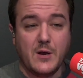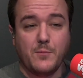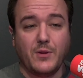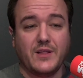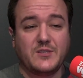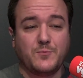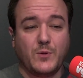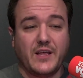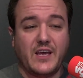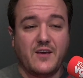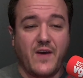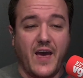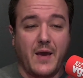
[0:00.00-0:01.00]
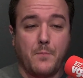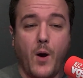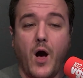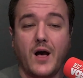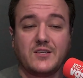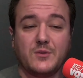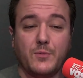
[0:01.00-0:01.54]
Police believe a
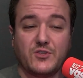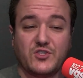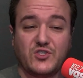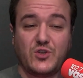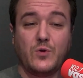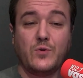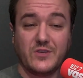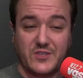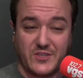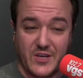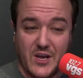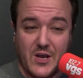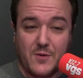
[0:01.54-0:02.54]
possible student